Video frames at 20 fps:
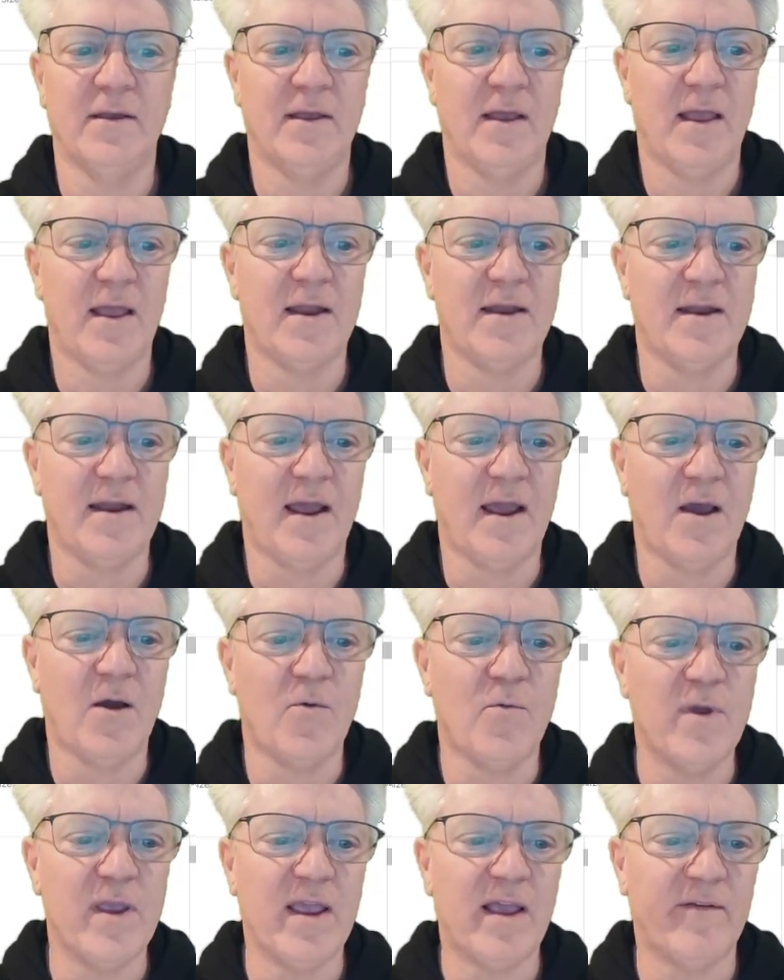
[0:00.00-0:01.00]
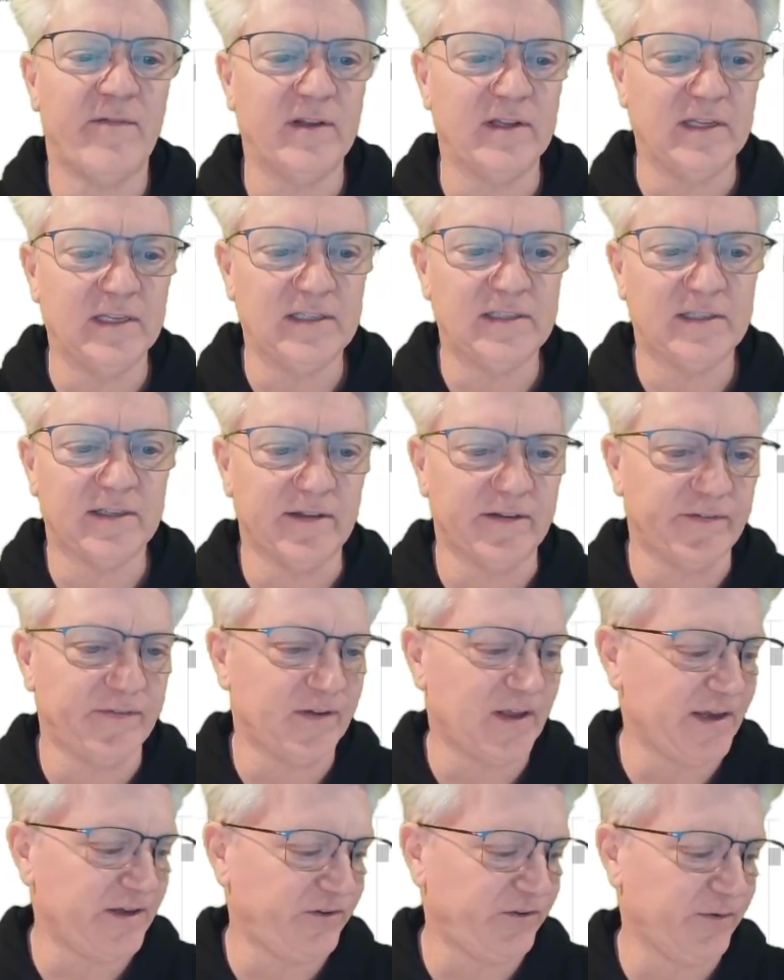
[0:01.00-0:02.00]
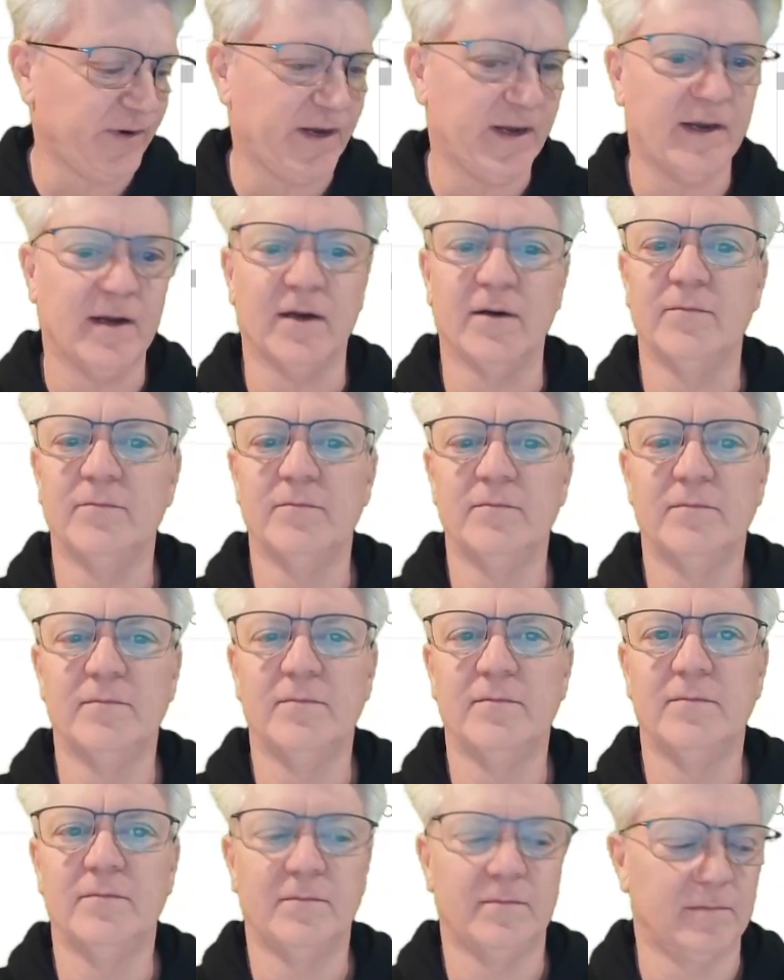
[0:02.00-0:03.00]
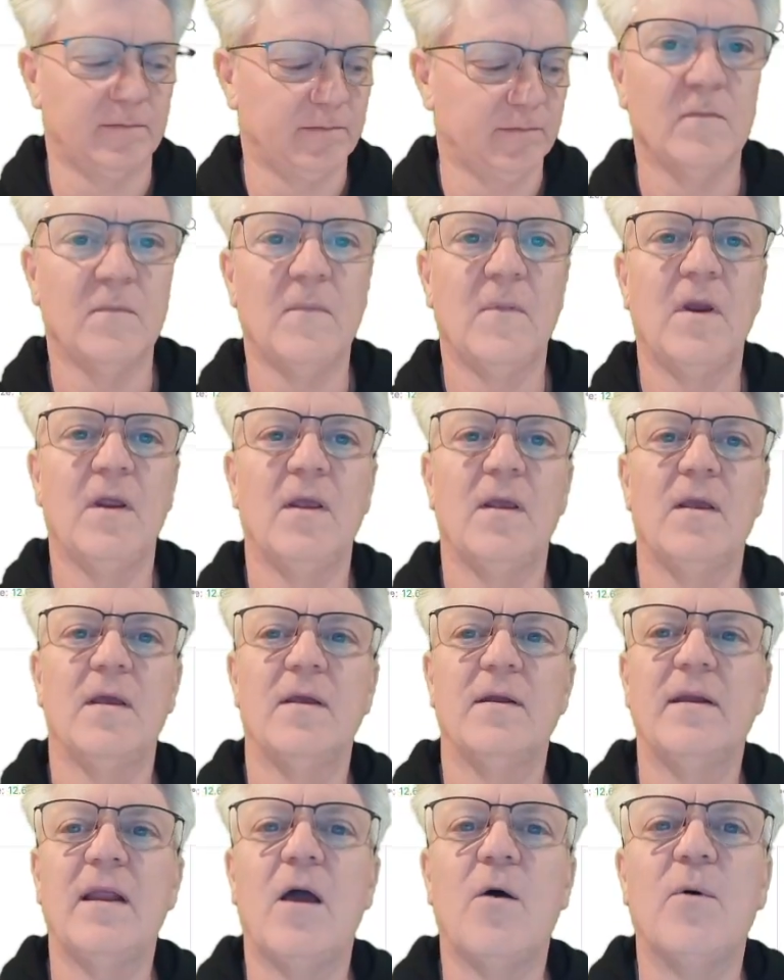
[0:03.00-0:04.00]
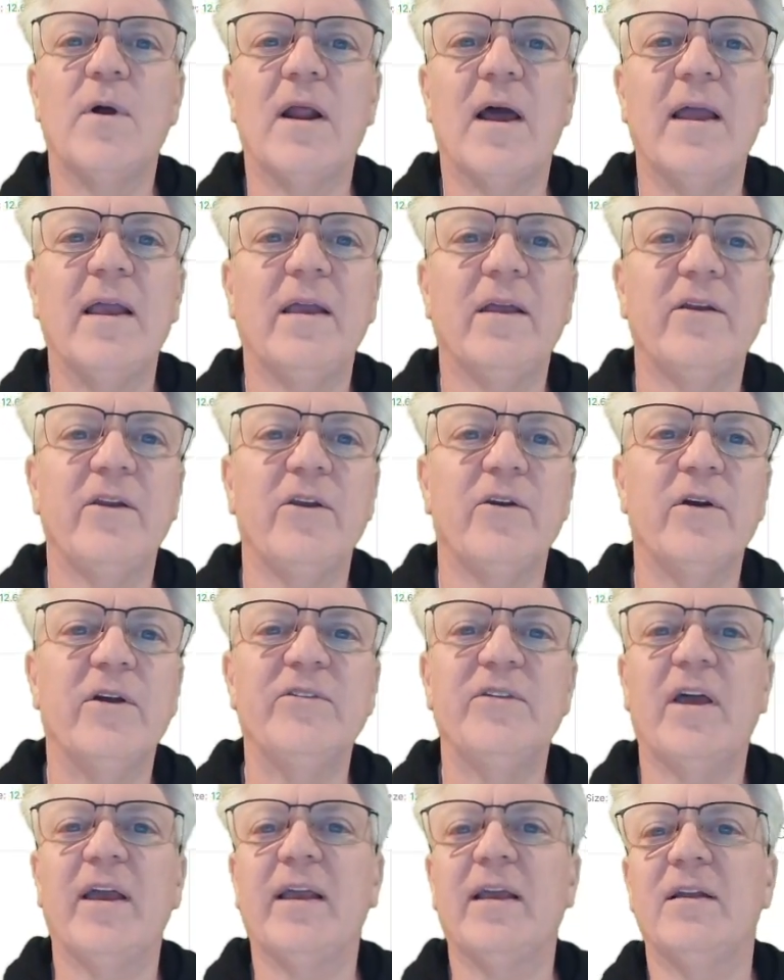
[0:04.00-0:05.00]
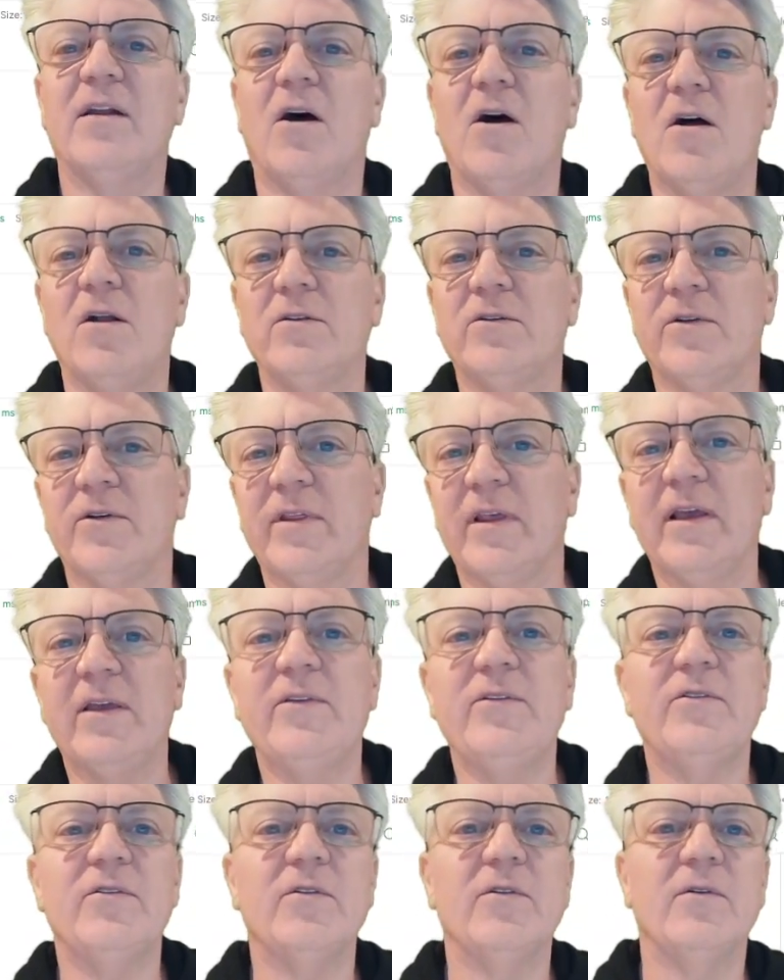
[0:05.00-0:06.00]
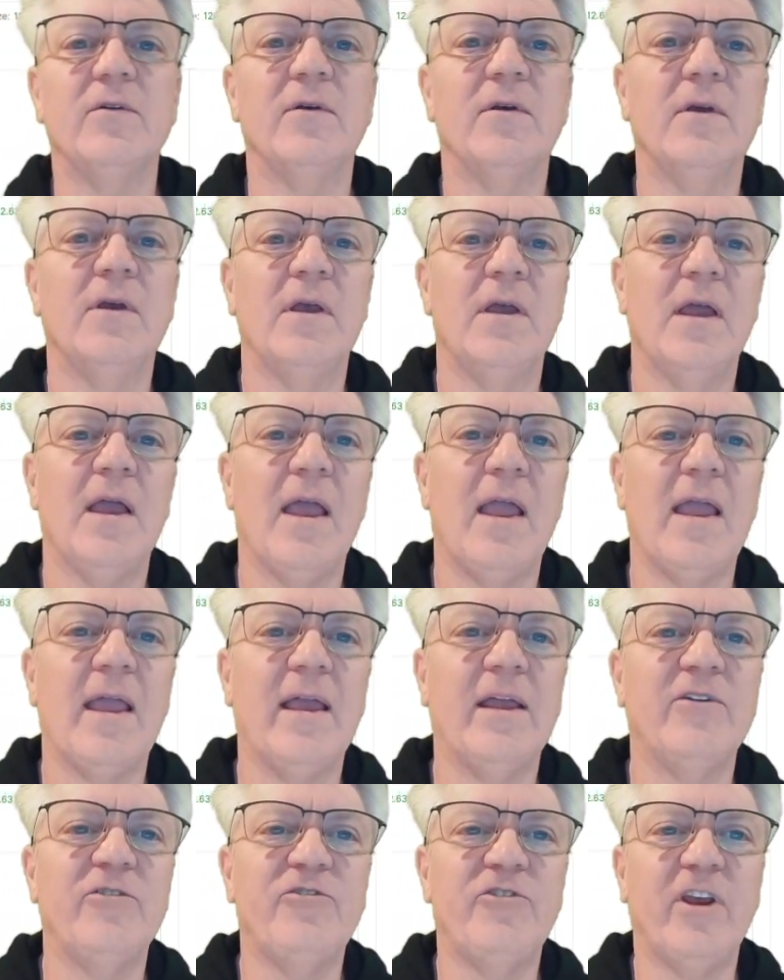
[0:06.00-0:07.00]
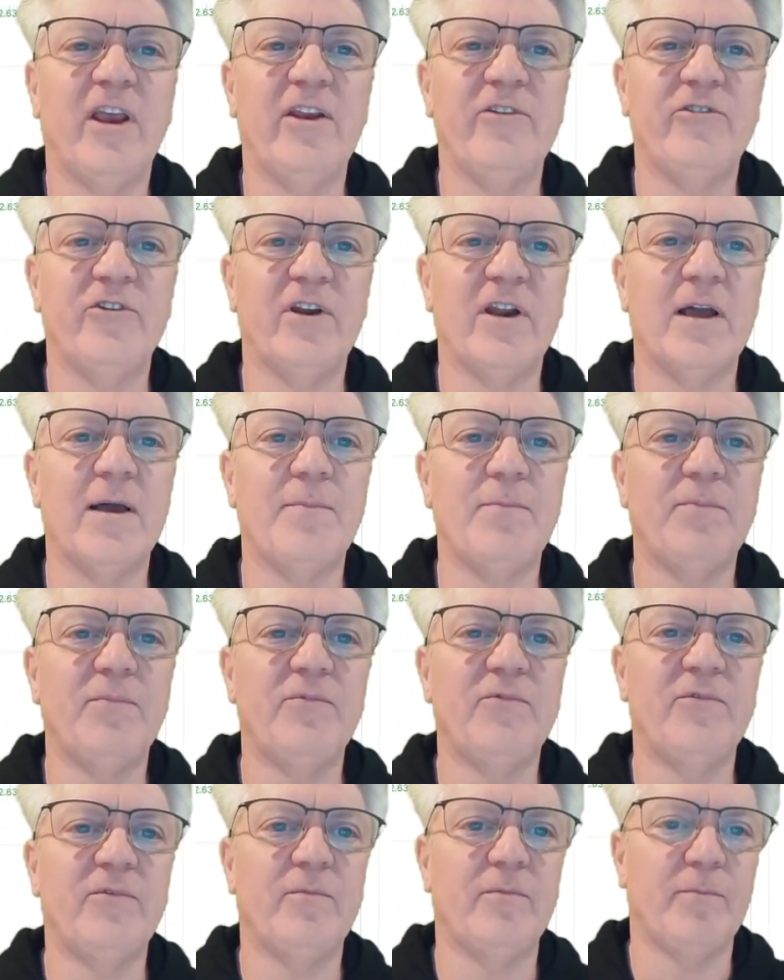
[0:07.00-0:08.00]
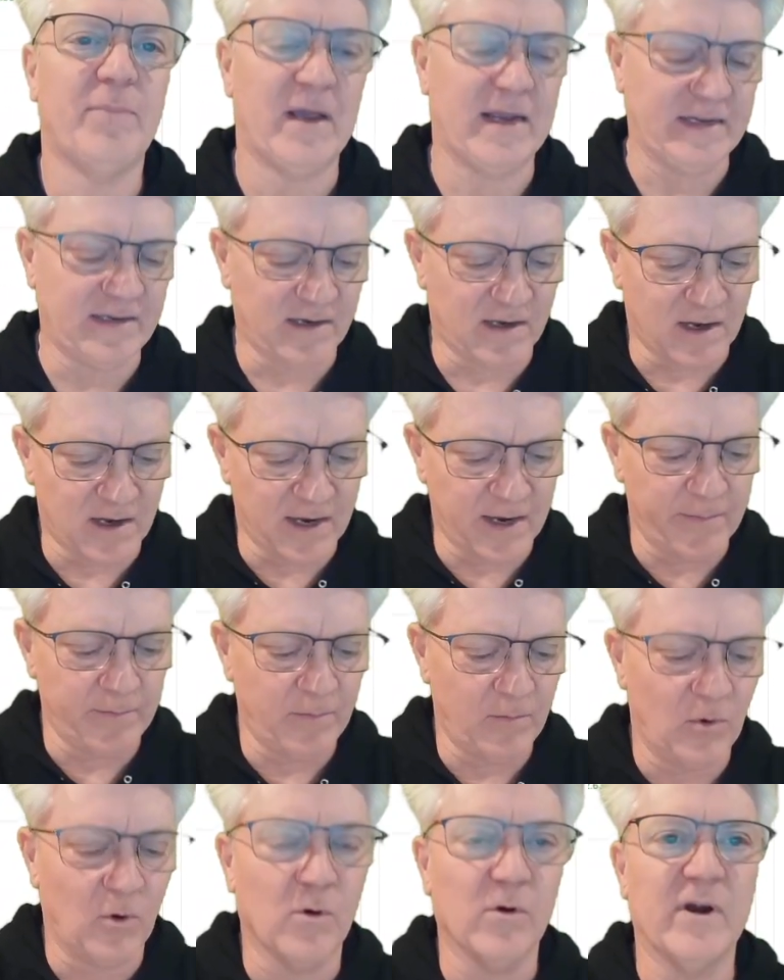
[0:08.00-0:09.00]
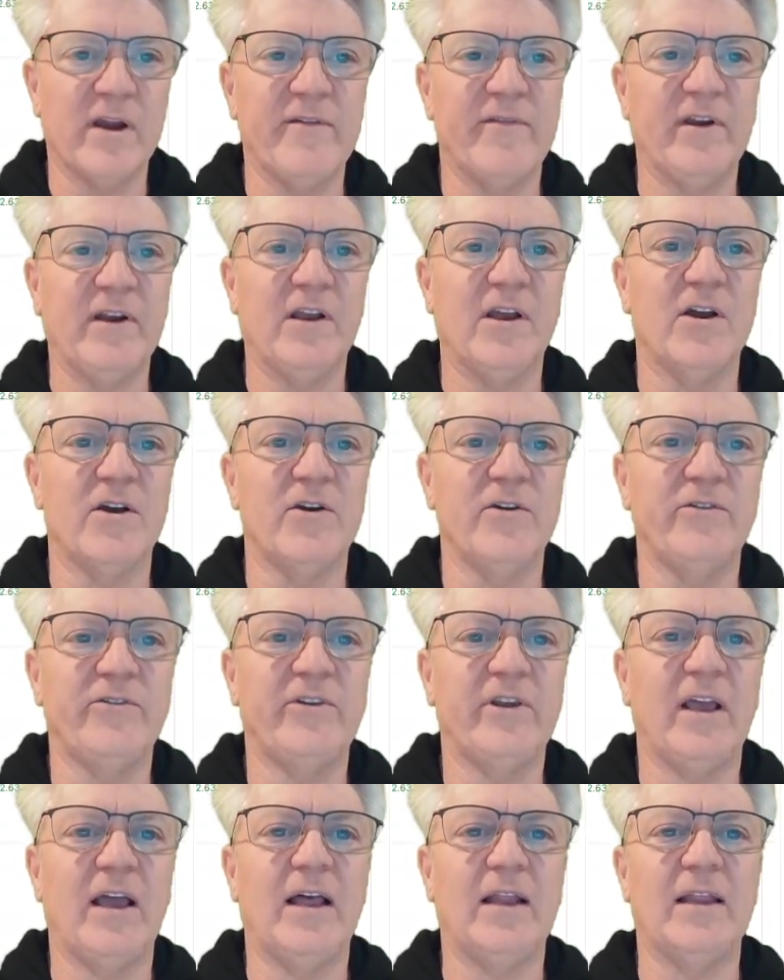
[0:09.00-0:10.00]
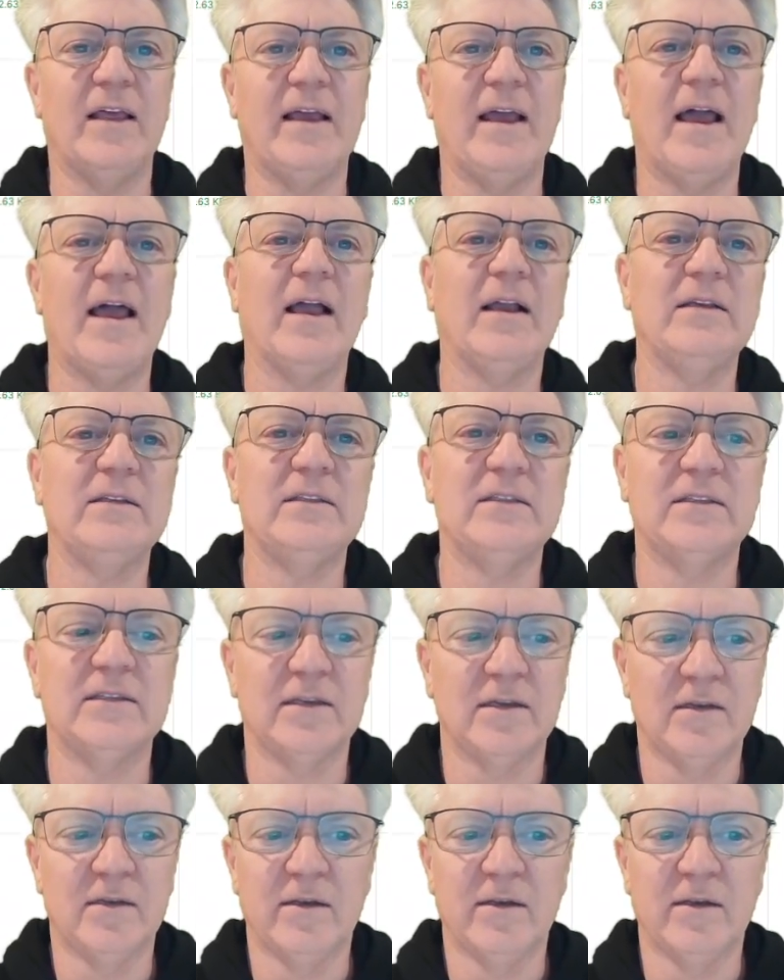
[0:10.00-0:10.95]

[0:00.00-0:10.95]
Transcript: And now we have a list of the flights right here. Now what I can do is I can alter this and change it up by time, or even go to LAX,